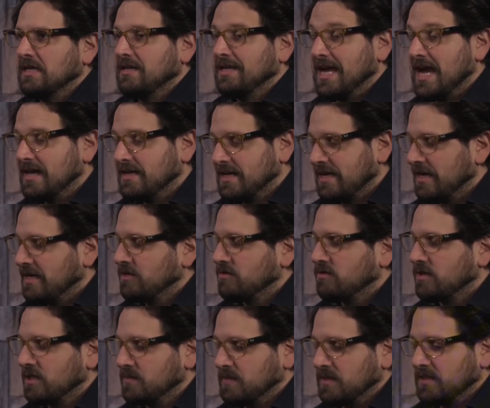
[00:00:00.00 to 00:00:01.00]
the ad tech
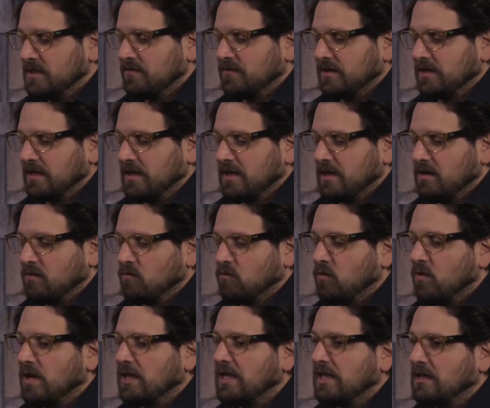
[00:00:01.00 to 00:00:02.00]
industry specifically,
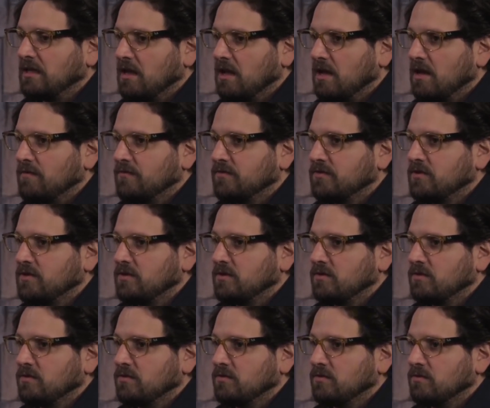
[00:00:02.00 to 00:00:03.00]
really loves
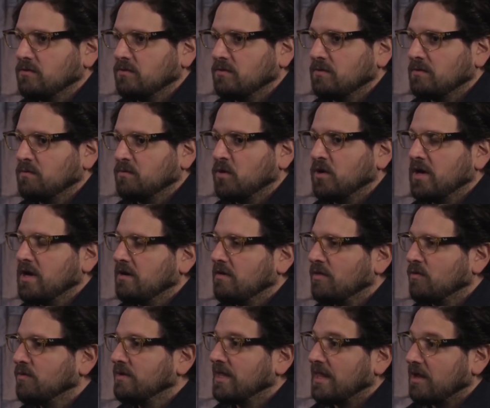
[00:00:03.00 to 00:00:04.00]
to put a
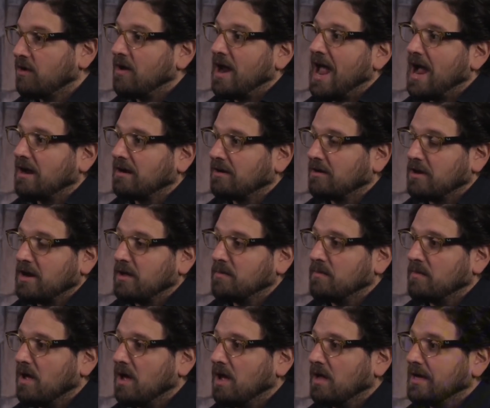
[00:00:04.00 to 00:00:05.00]
three-letter
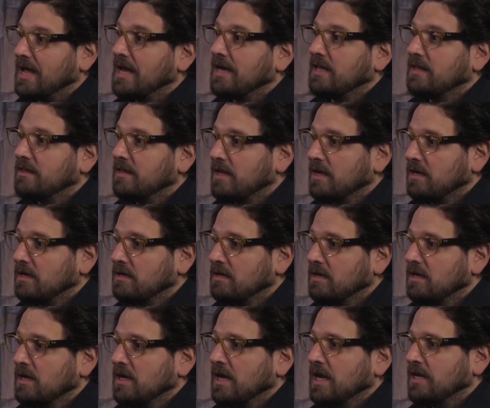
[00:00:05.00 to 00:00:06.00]
acronym on
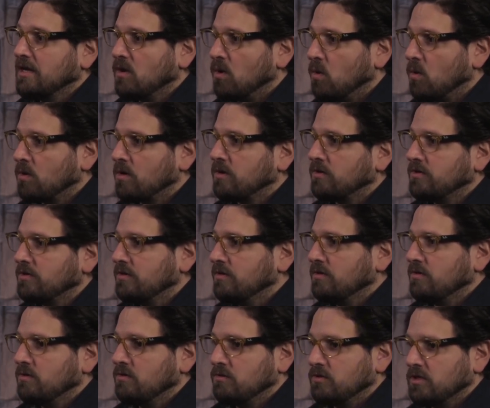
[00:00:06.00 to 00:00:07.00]
anything in order
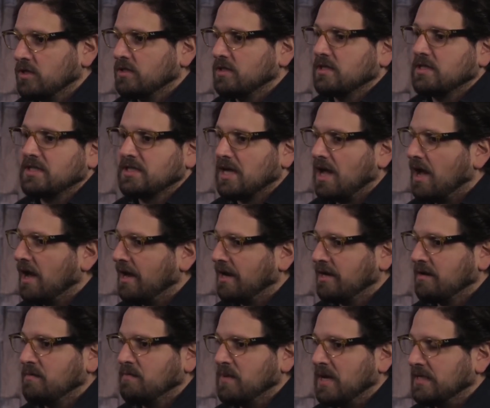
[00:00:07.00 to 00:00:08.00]
to just
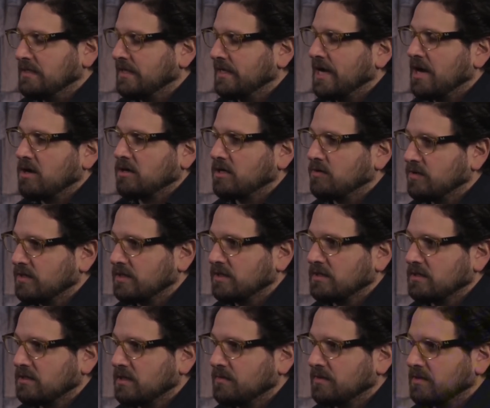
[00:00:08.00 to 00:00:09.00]
assign basic
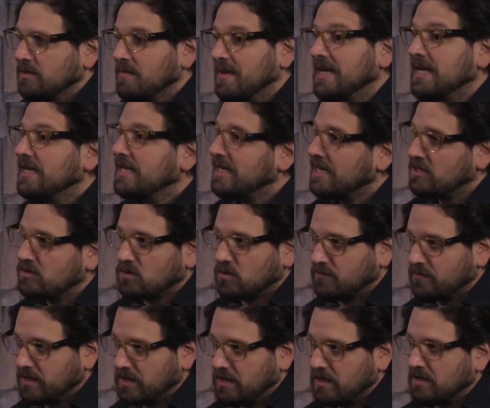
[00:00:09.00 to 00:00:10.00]
characteristics of something to make it easier
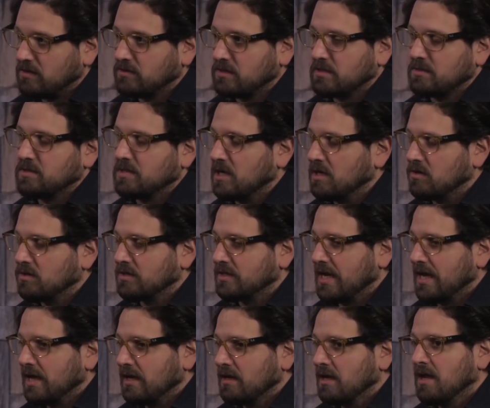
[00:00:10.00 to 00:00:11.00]
for the ecosystem to
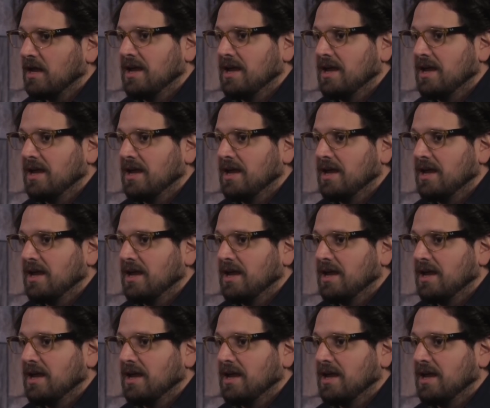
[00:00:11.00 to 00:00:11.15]
understand.